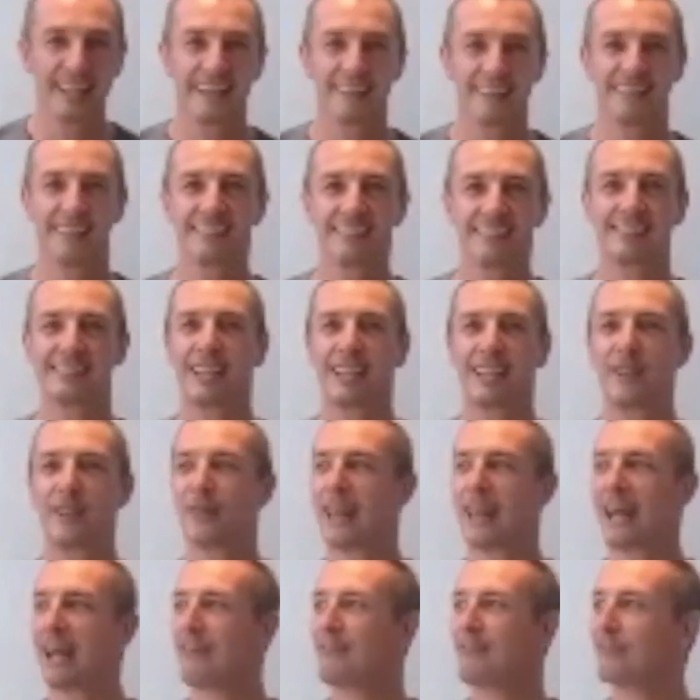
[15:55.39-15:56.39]
This is how
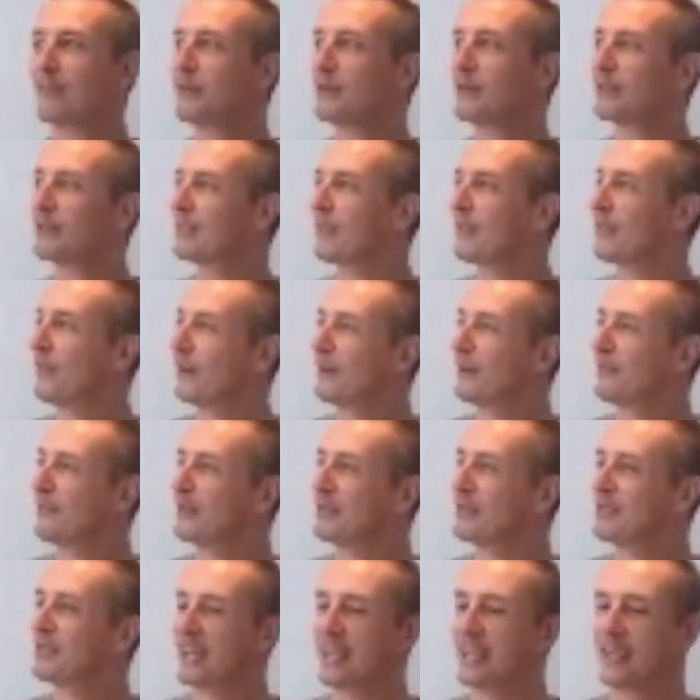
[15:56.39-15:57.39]
life looks all of
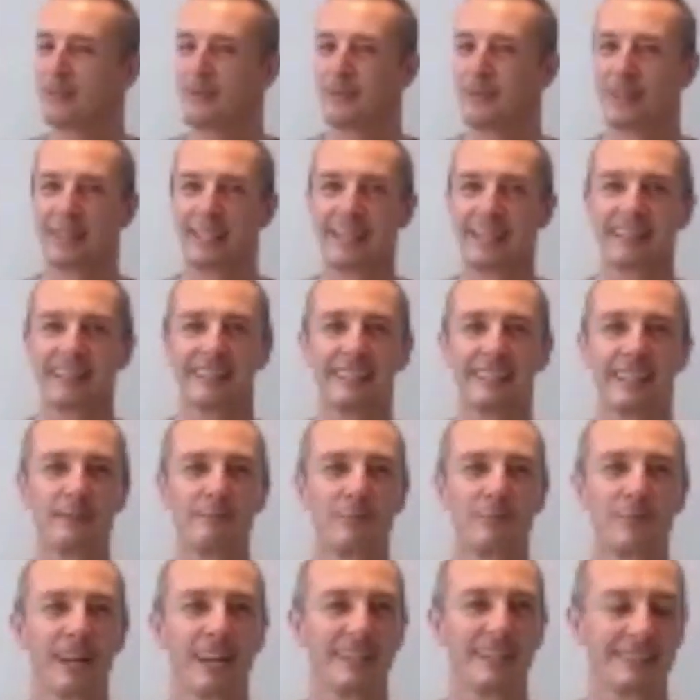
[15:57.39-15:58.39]
a sudden when
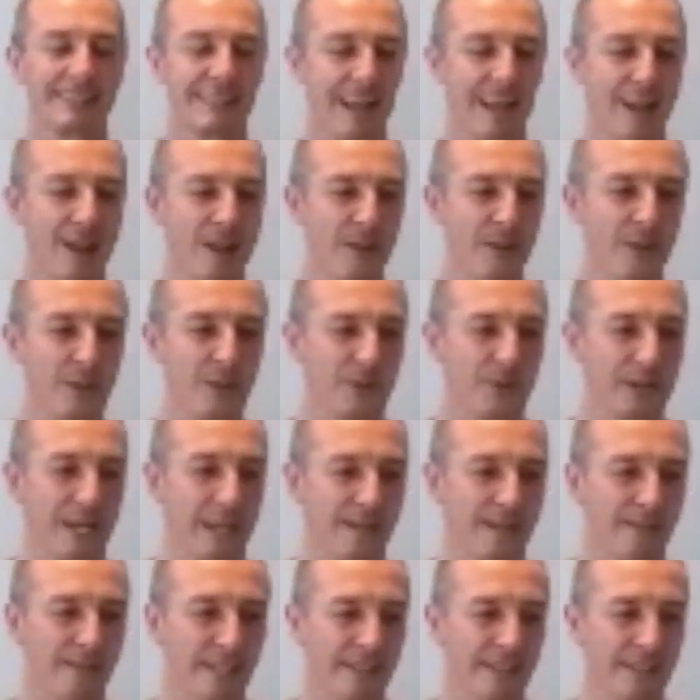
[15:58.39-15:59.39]
internet breaks down and we're
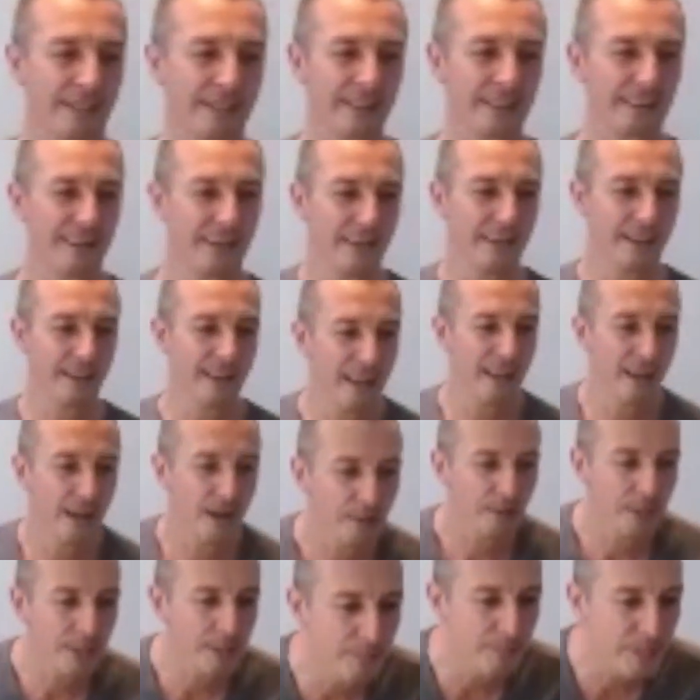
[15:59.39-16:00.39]
having, how
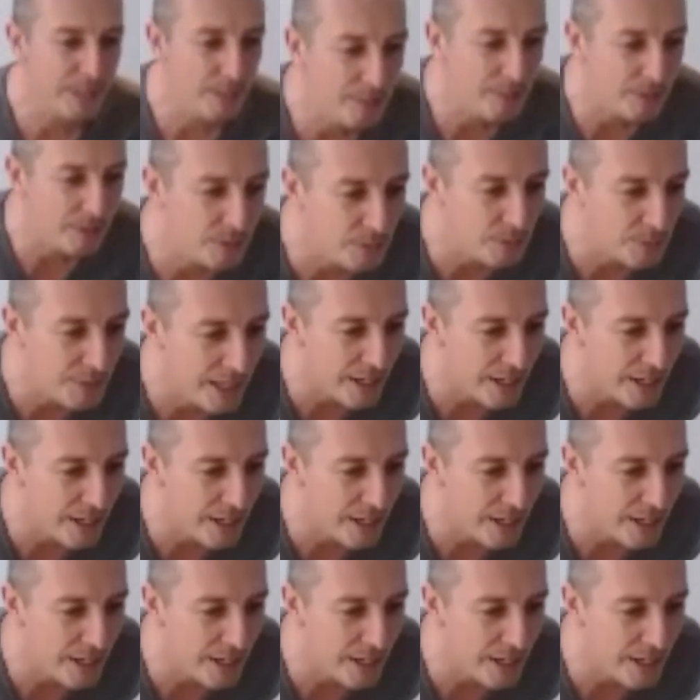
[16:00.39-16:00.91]
many people do we